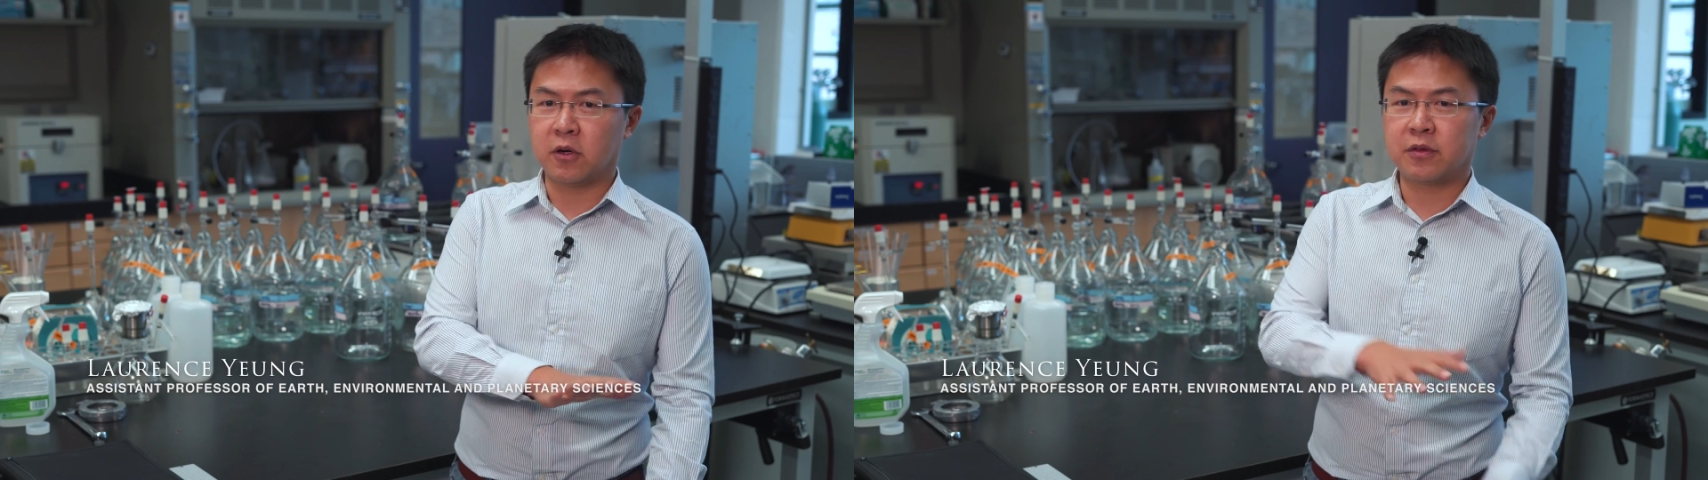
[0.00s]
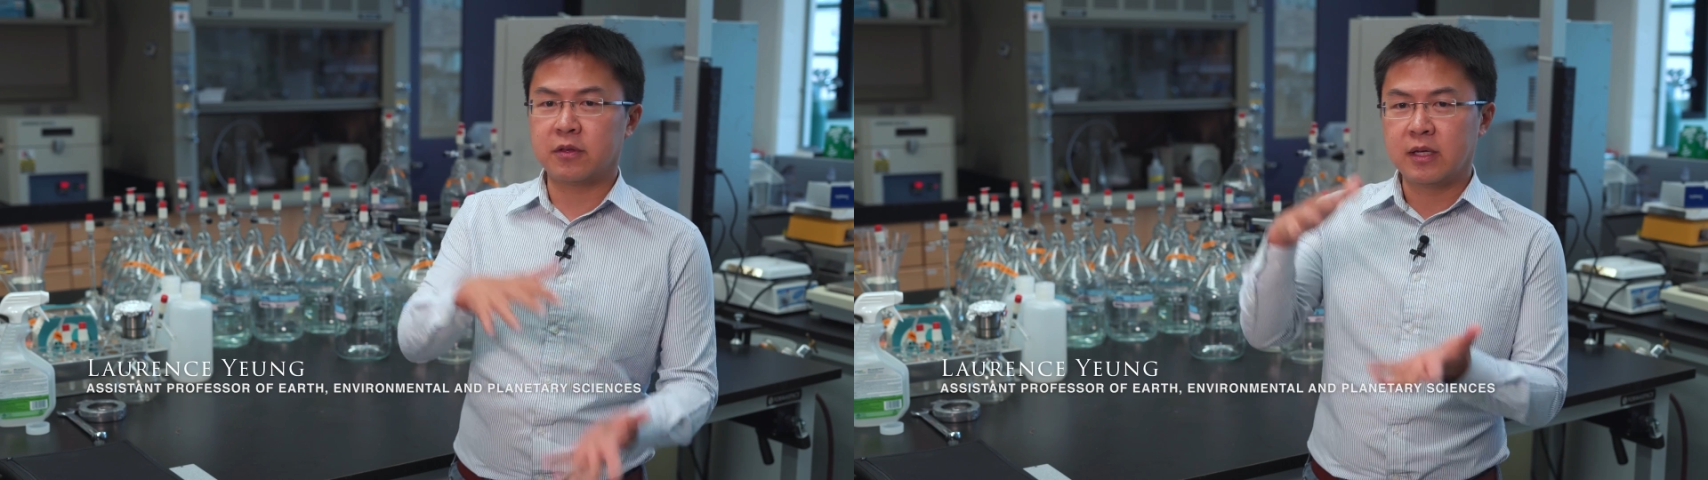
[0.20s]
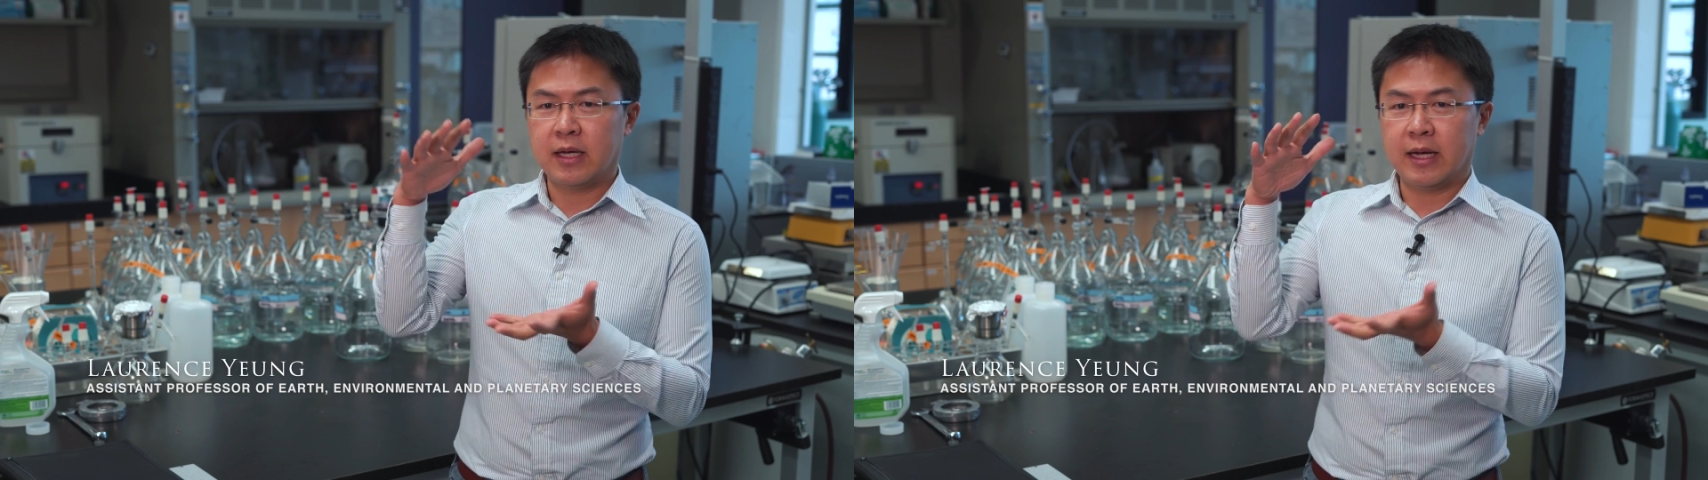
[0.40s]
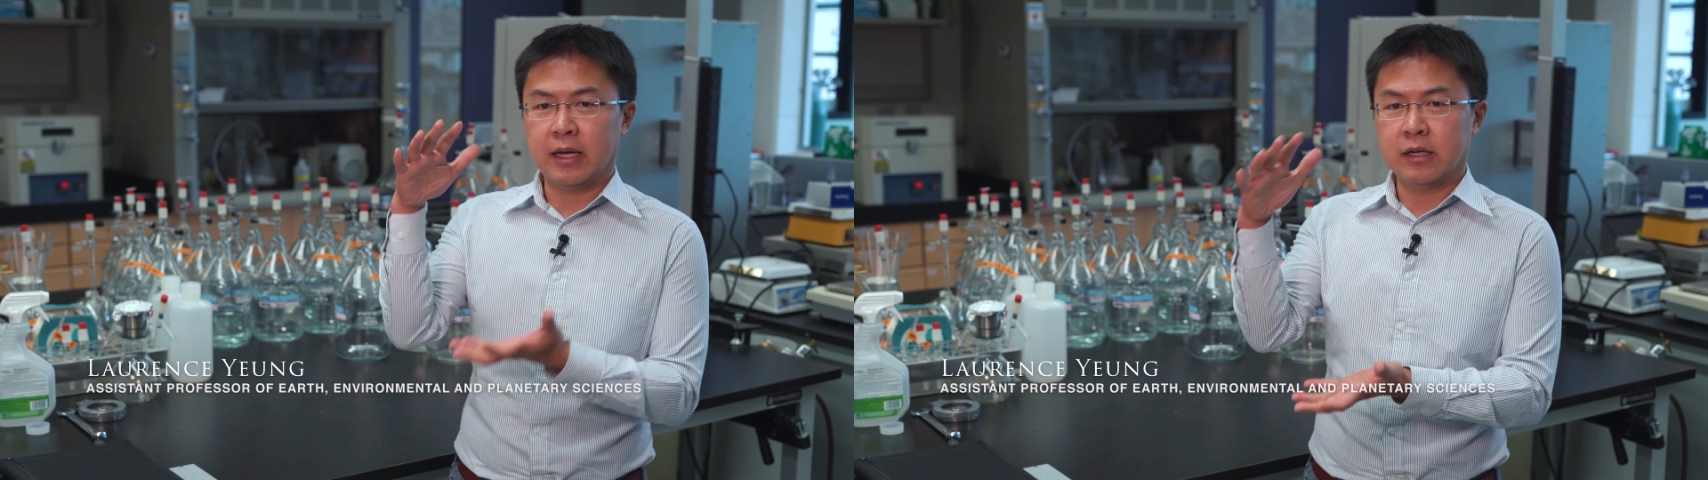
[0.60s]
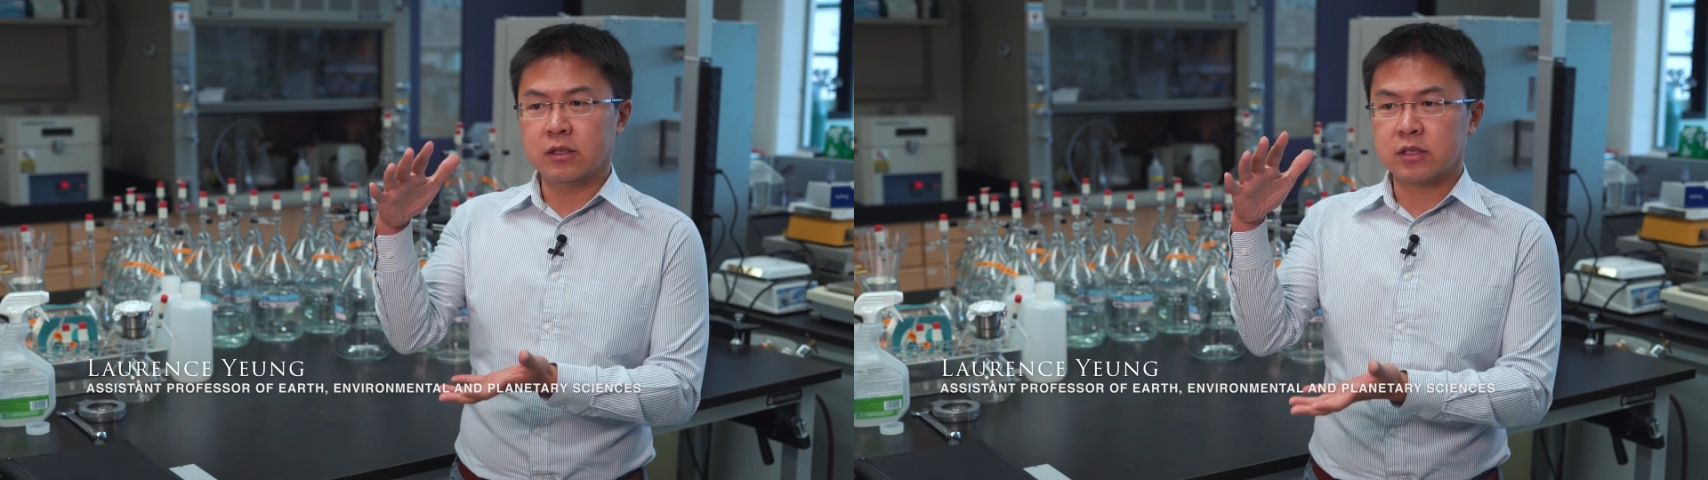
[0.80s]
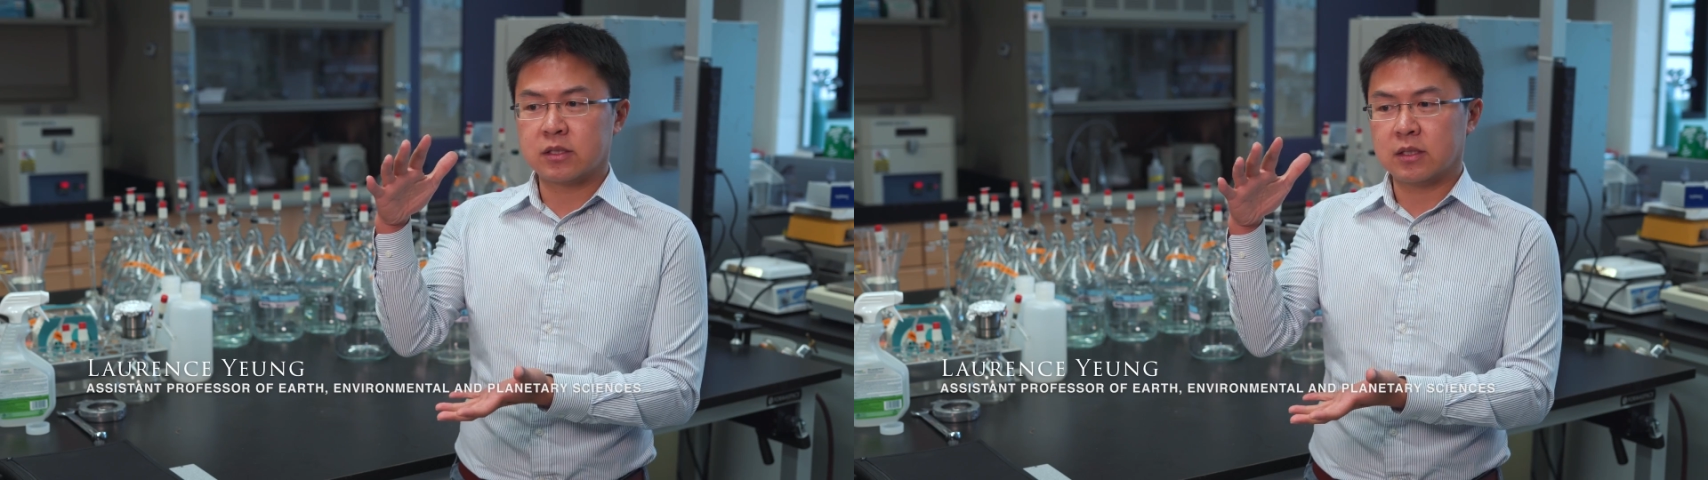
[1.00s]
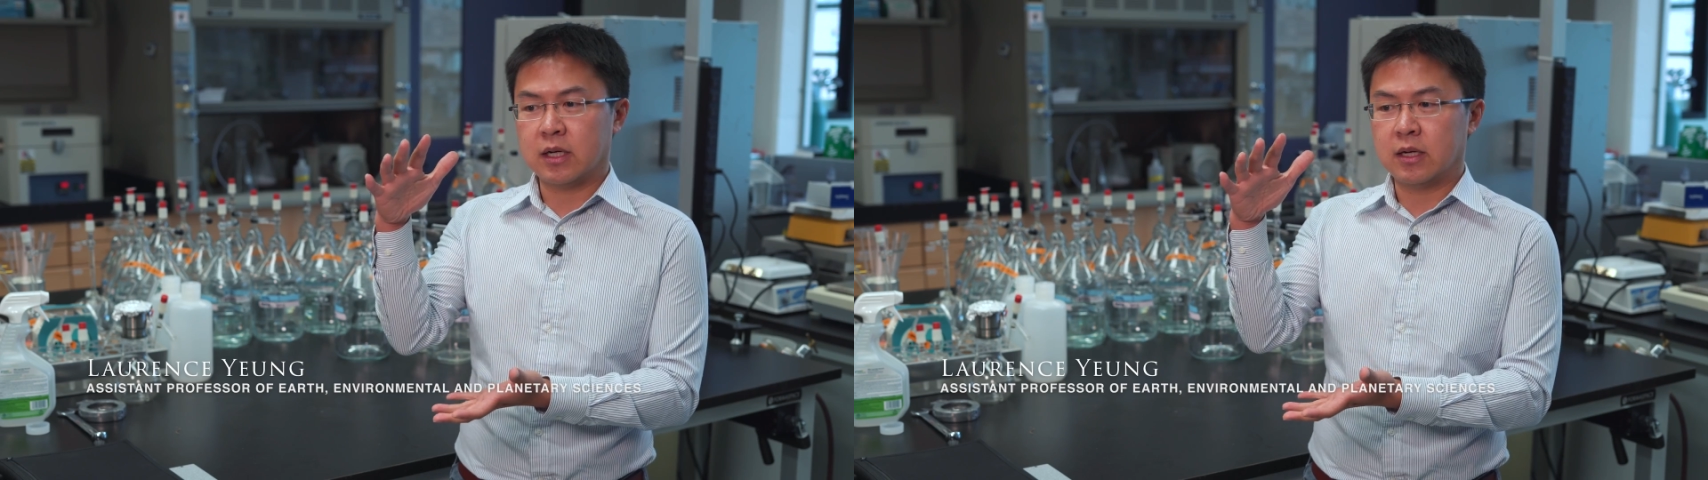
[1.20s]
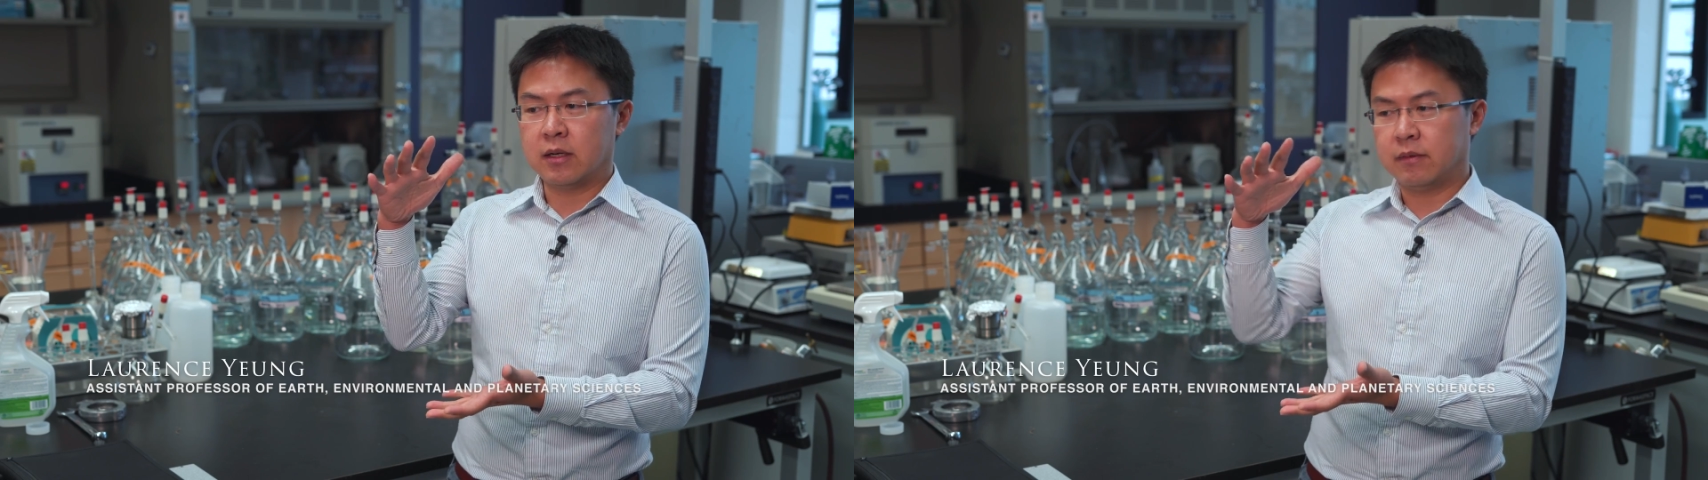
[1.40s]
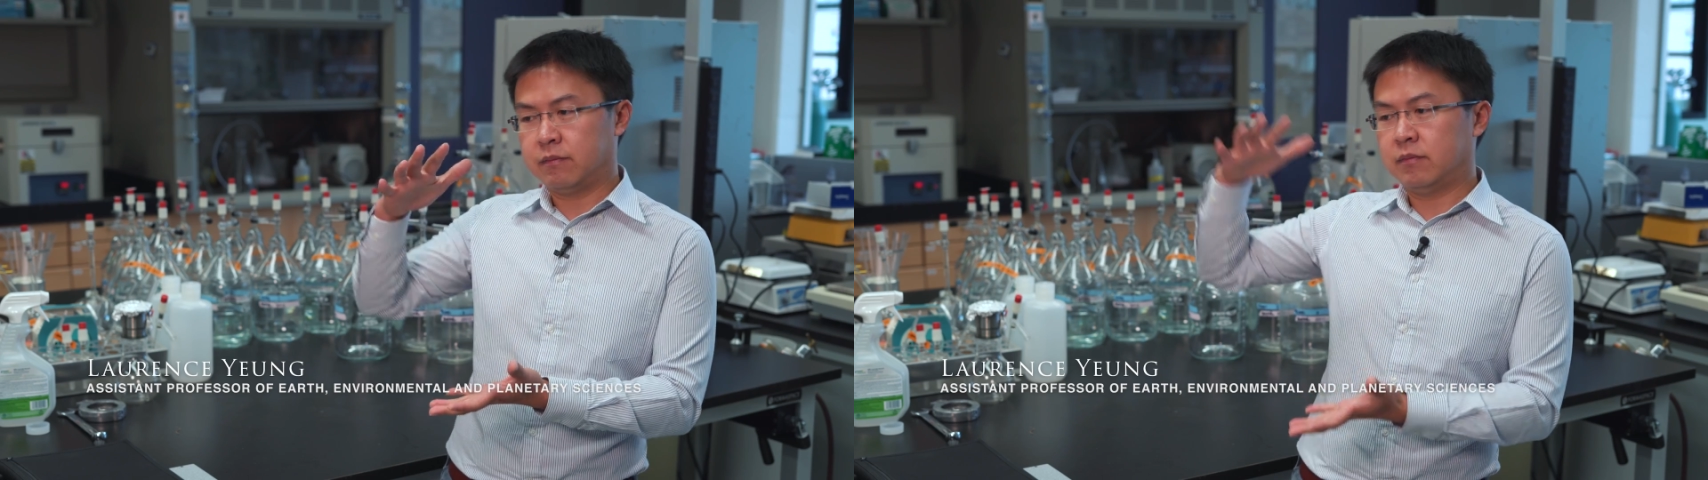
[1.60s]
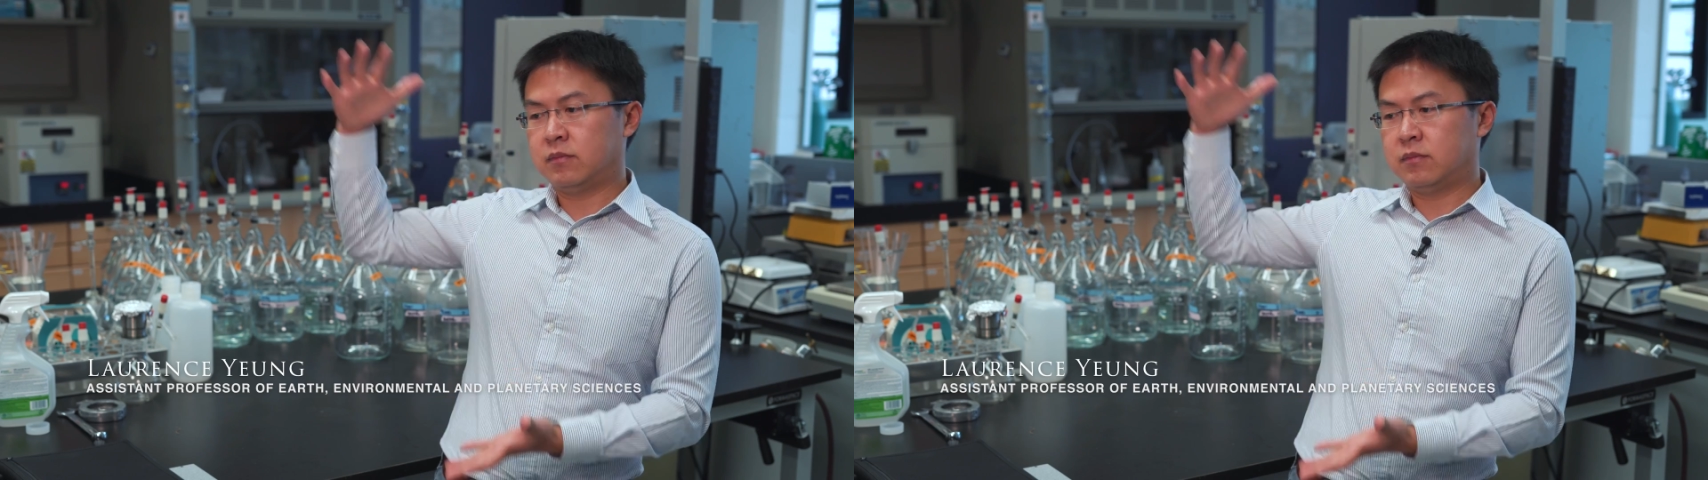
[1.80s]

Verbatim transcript: Earth and uh,